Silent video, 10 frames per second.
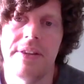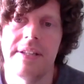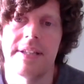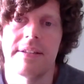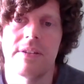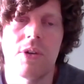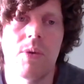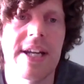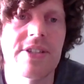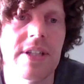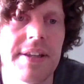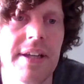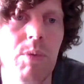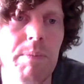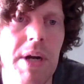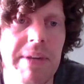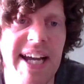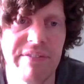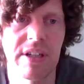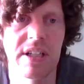I think that, good question. I think we probably
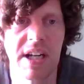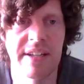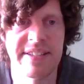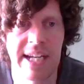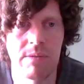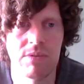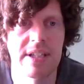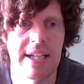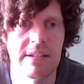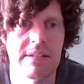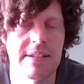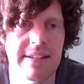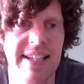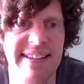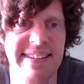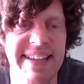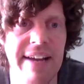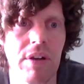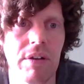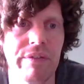haven't gone down to that that, that
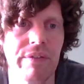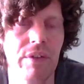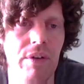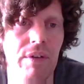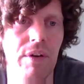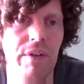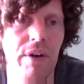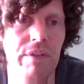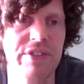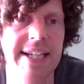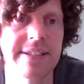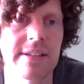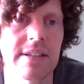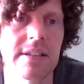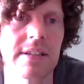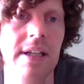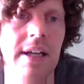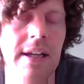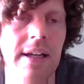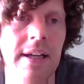level of, of, of technical,
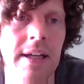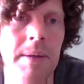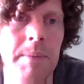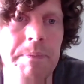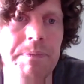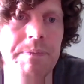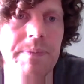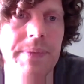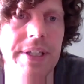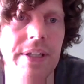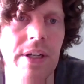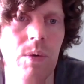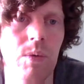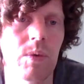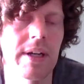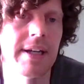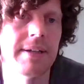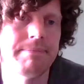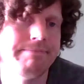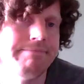um, you know,
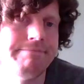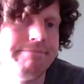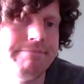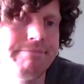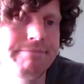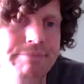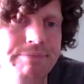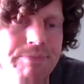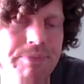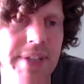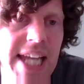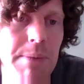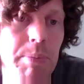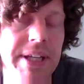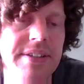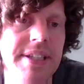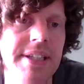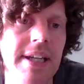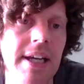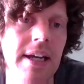uh,
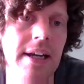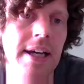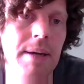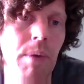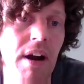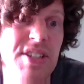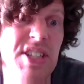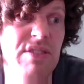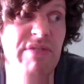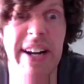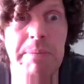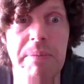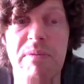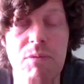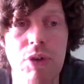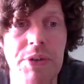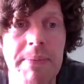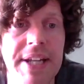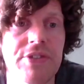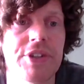capability. Um, ours is very
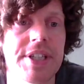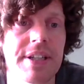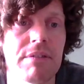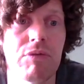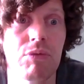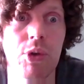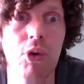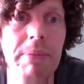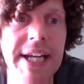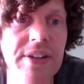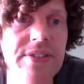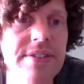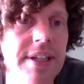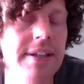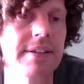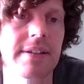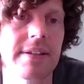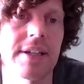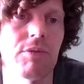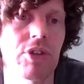rudimentary, kind of rule based. It can
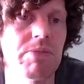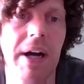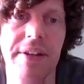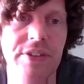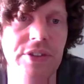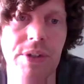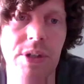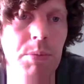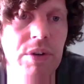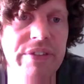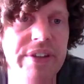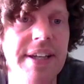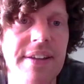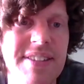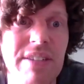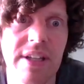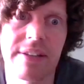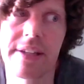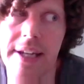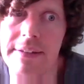it can respond to a number of things. Even
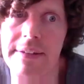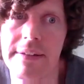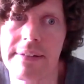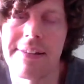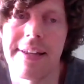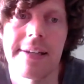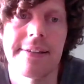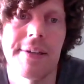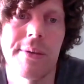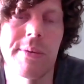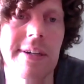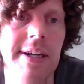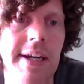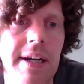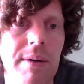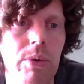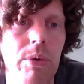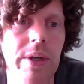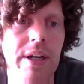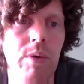at the end, the, the thank you, or
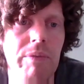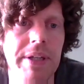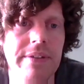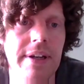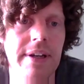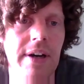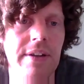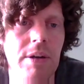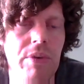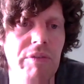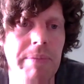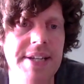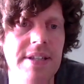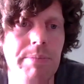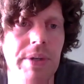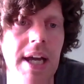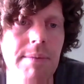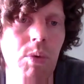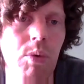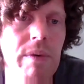you know, we've built a, a, number of basic. But
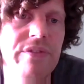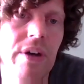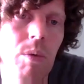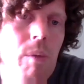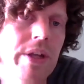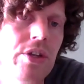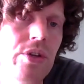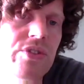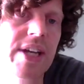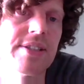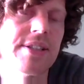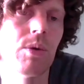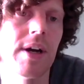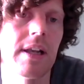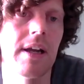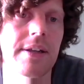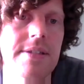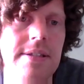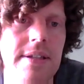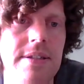but what we've done, what we use actually quite a lot
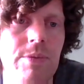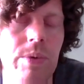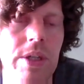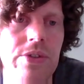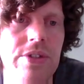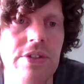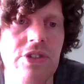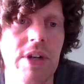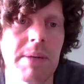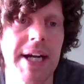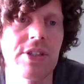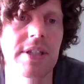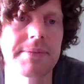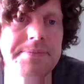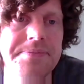is, is we use string matching